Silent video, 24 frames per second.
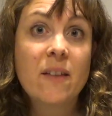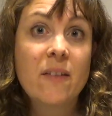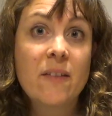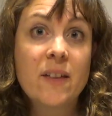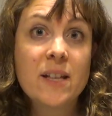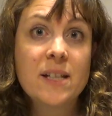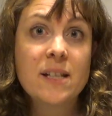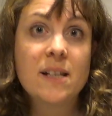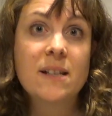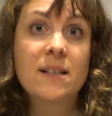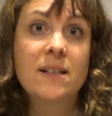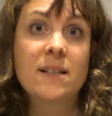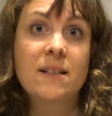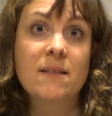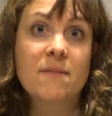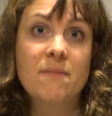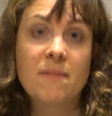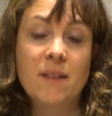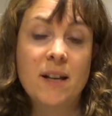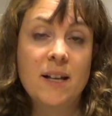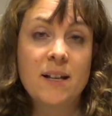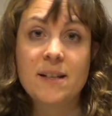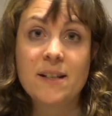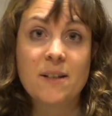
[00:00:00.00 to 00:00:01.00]
that this
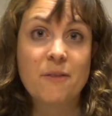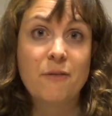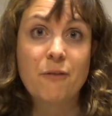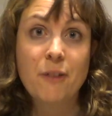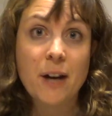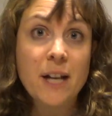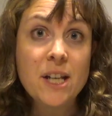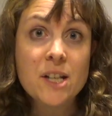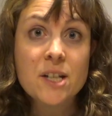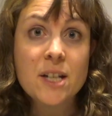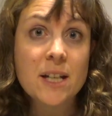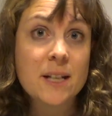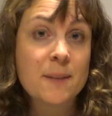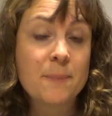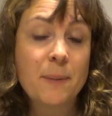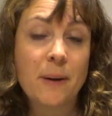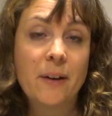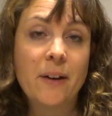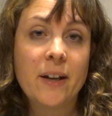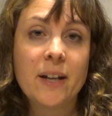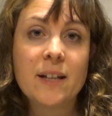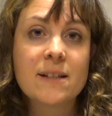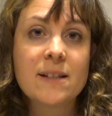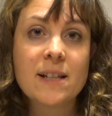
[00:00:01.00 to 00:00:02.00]
is a French
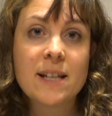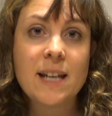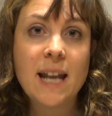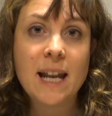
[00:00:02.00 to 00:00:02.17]
experience